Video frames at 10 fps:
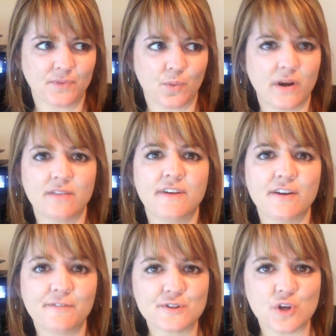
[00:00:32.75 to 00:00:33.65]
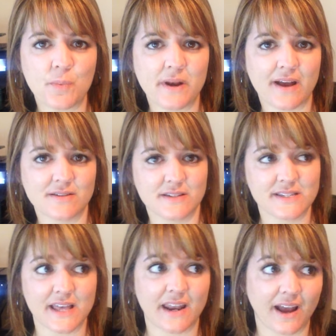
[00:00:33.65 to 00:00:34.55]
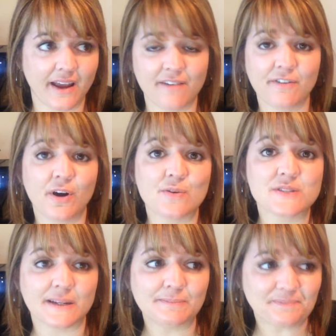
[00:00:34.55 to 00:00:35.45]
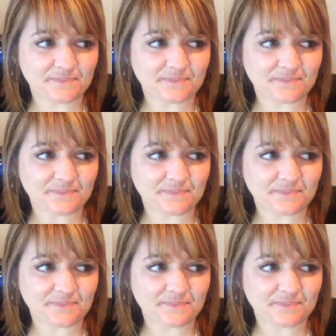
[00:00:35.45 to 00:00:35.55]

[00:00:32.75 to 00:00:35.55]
one of the very first open houses that I ever hosted